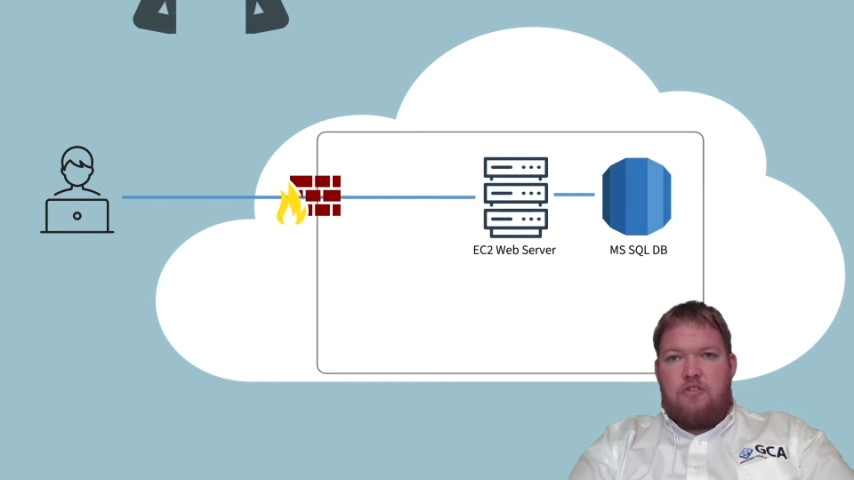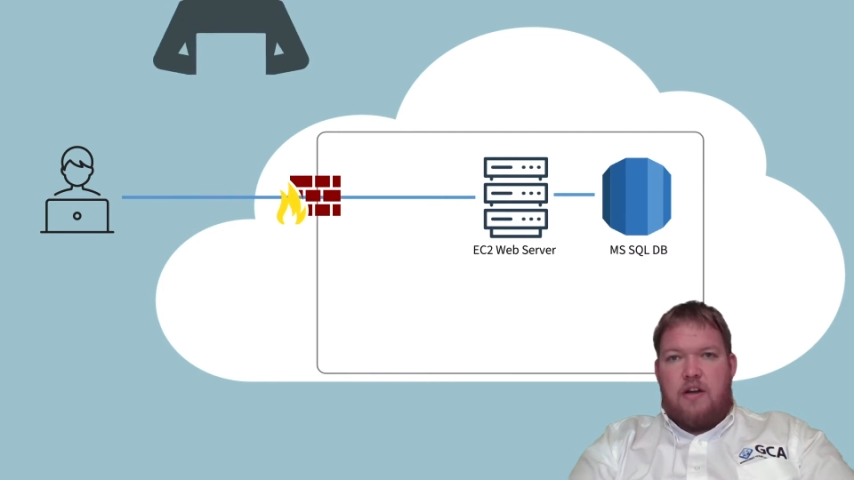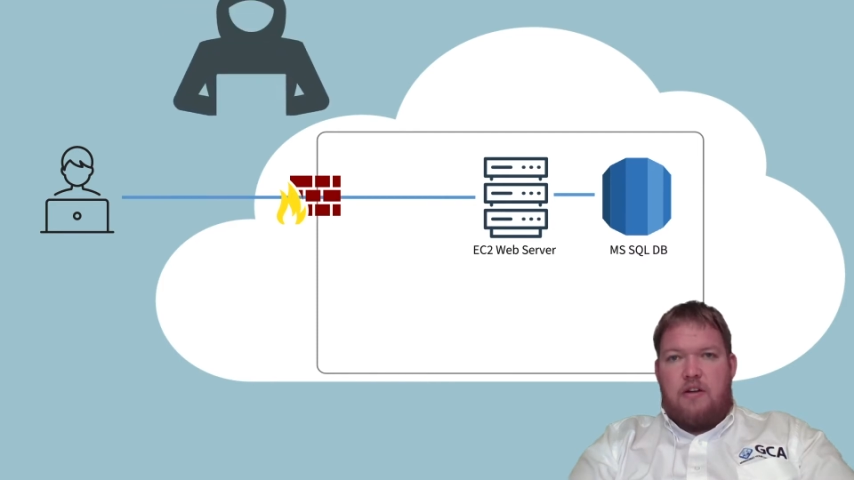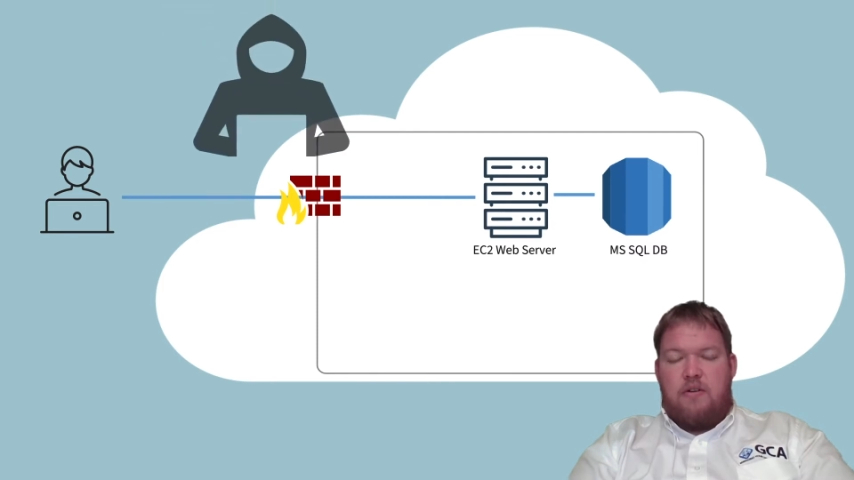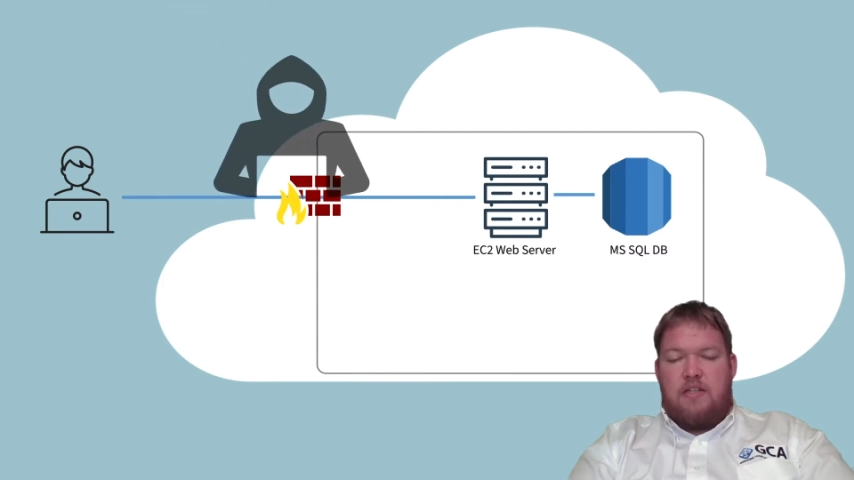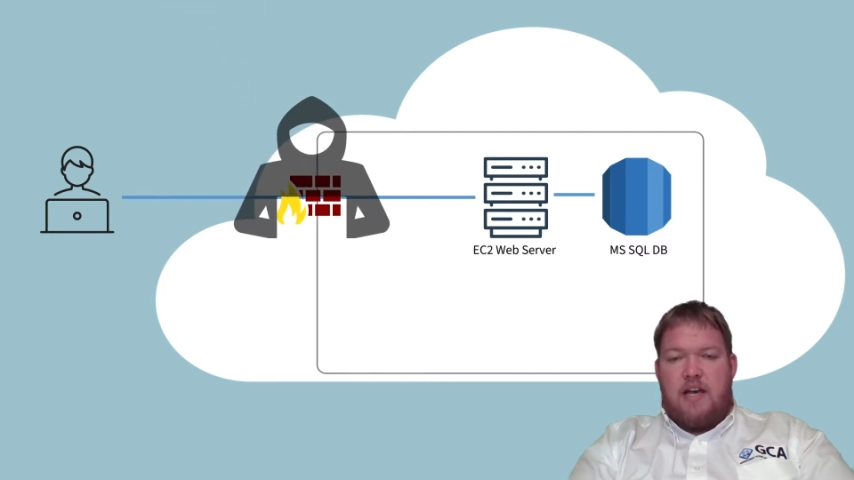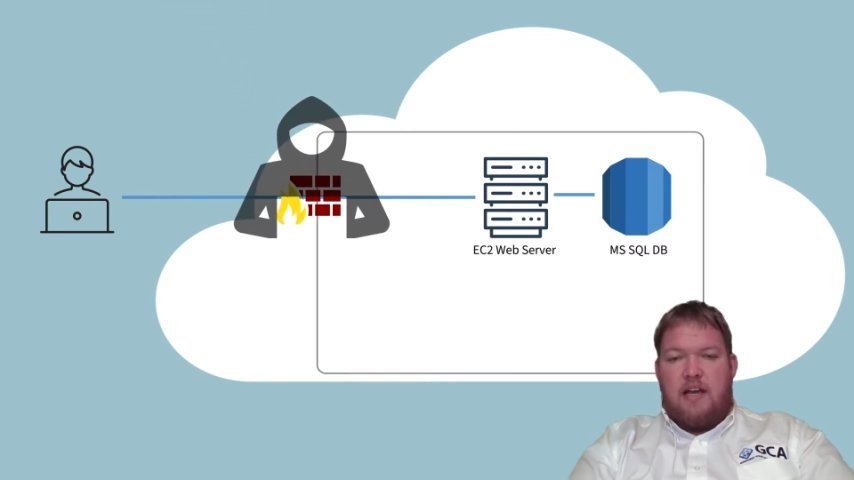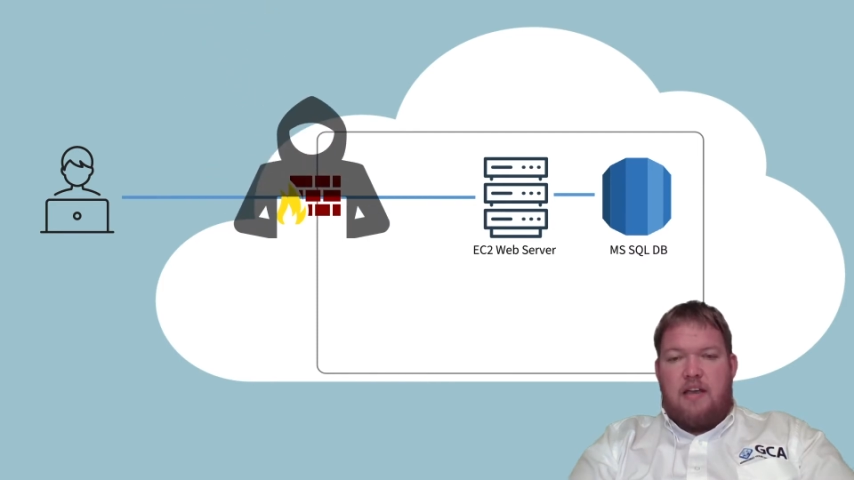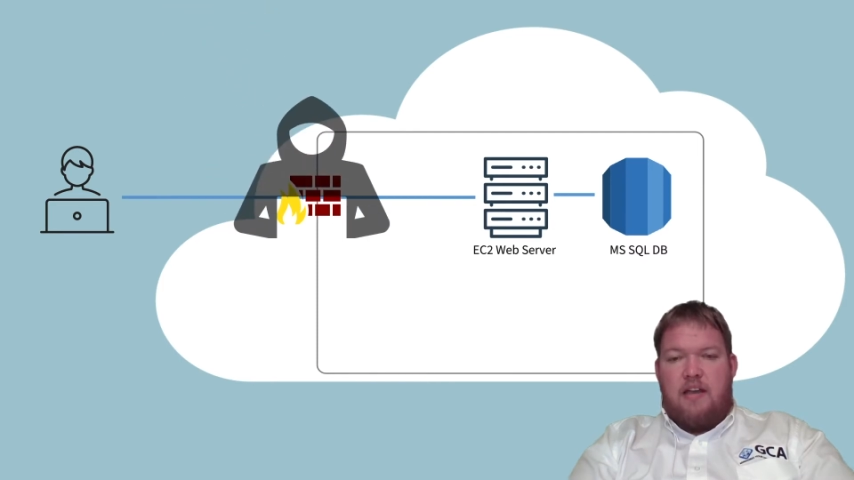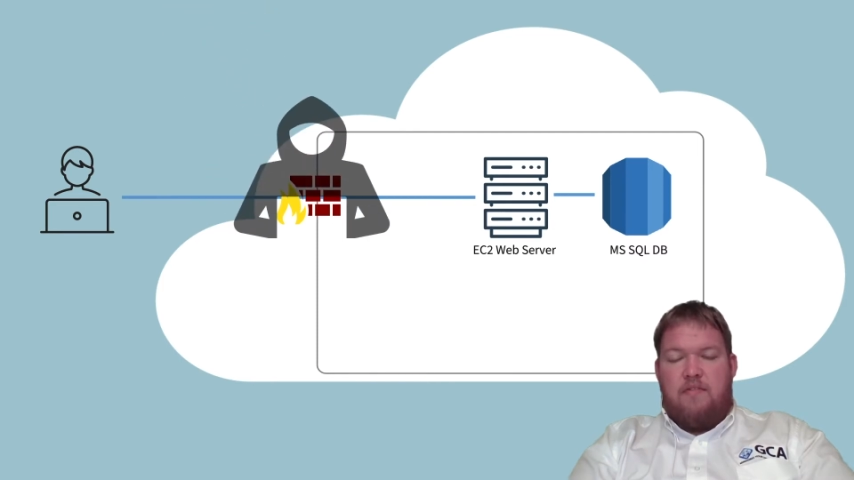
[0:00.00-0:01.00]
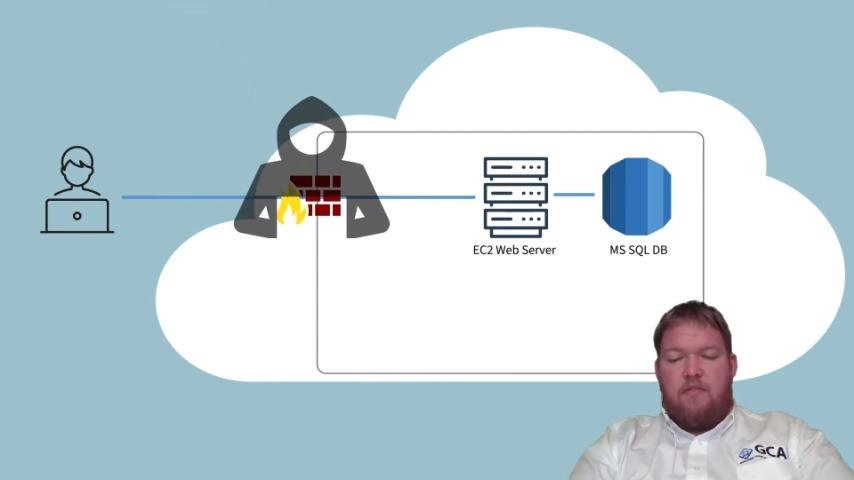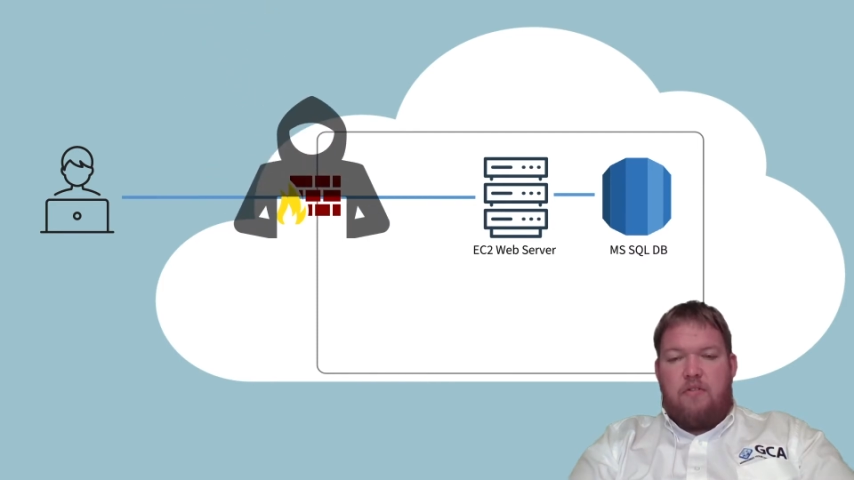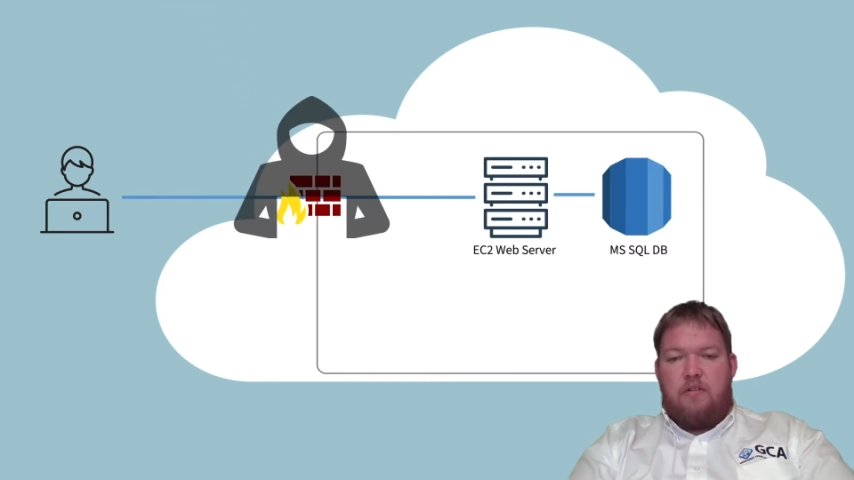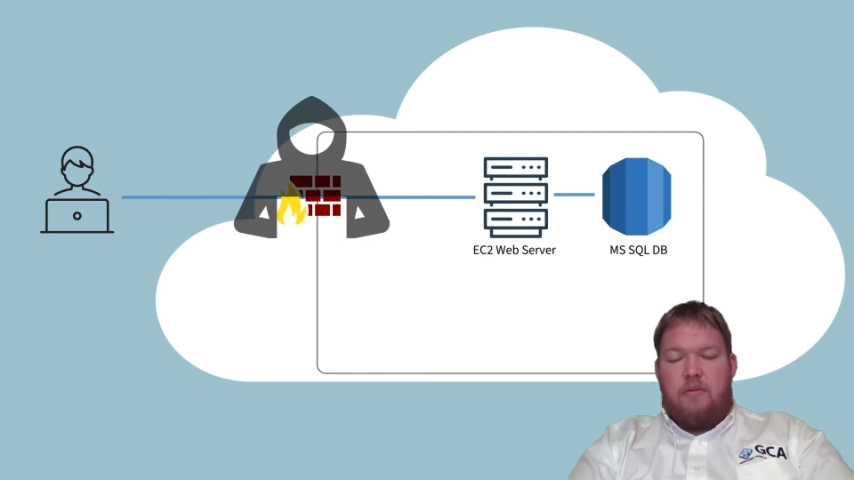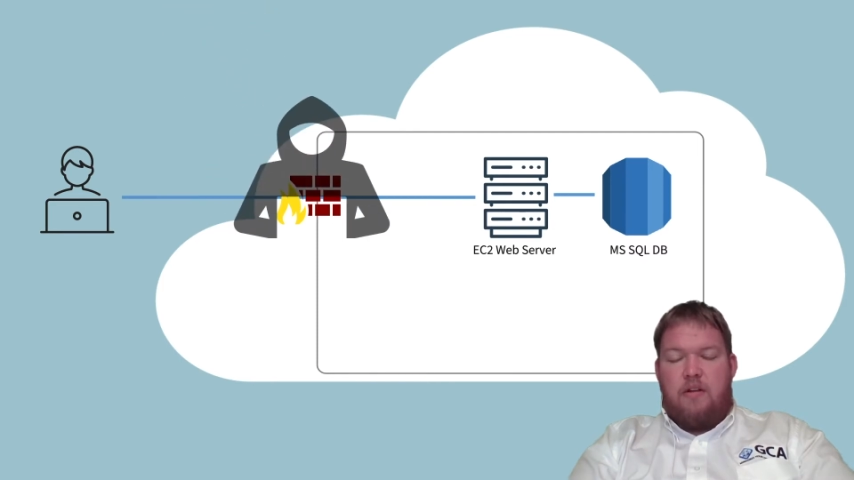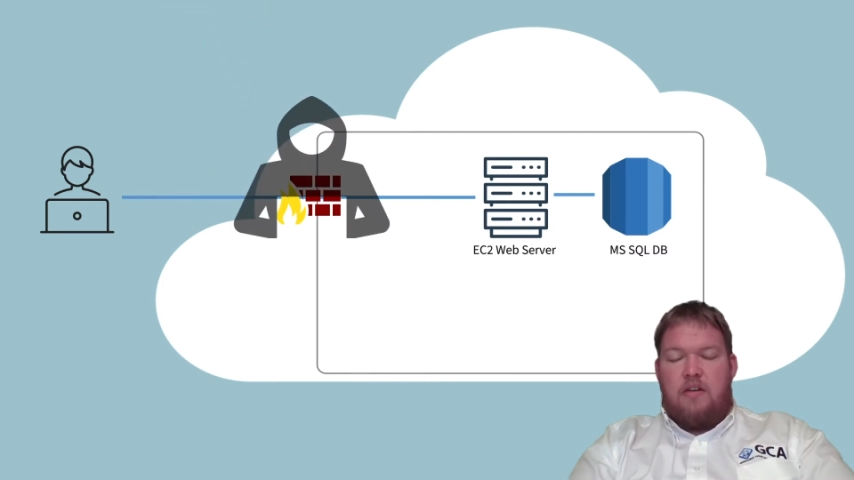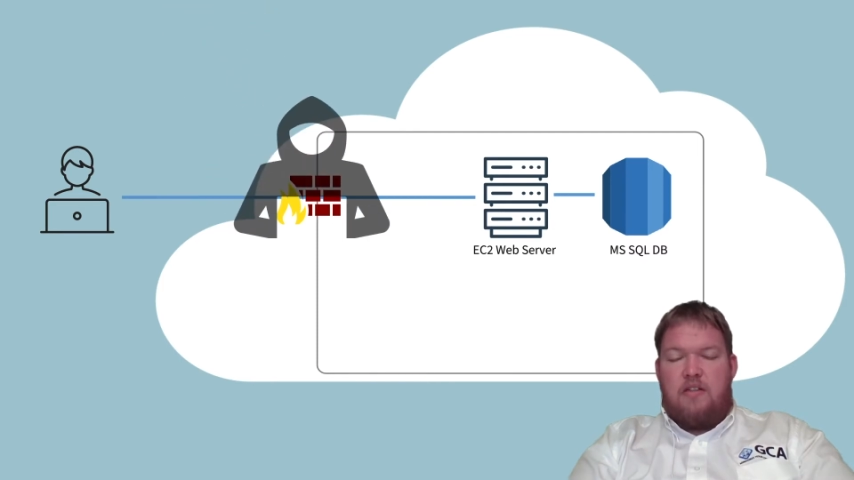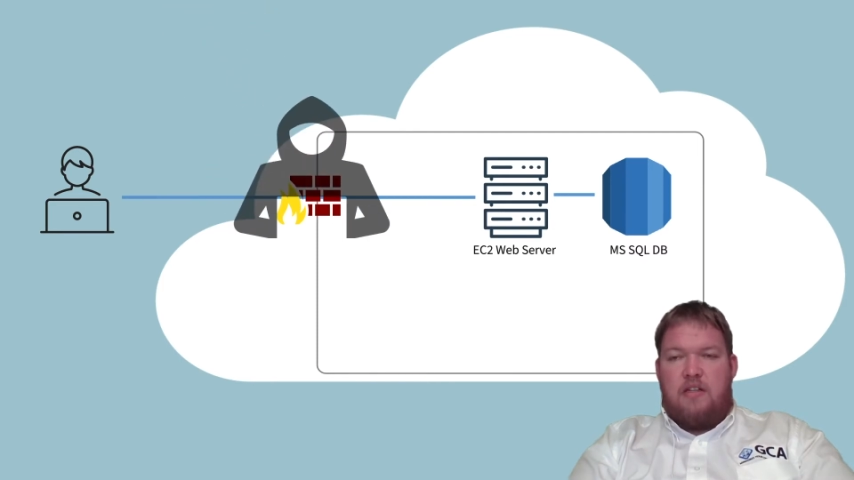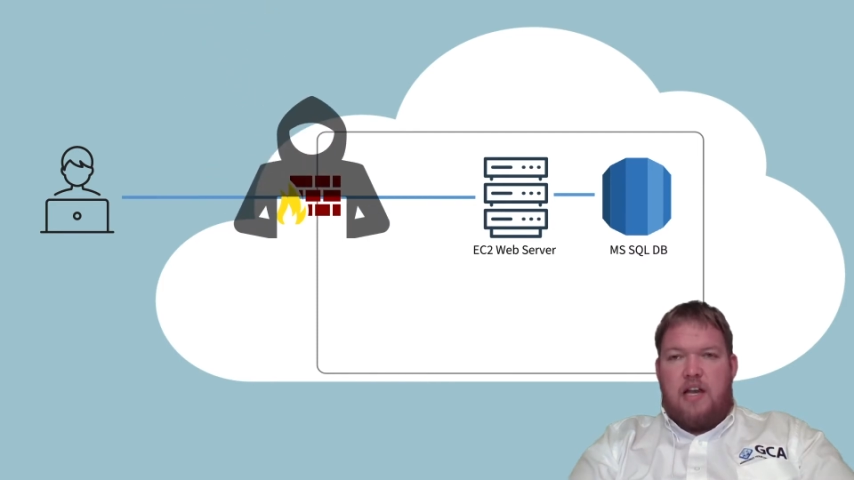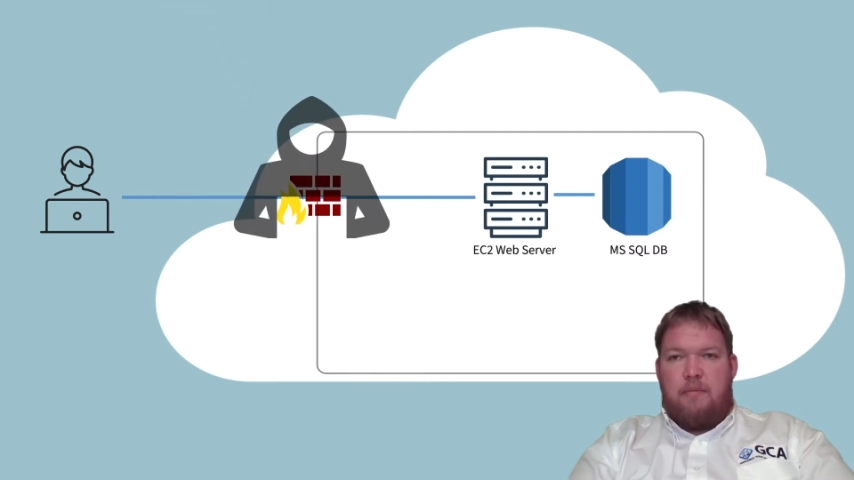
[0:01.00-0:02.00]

try to attack any vulnerabilities in the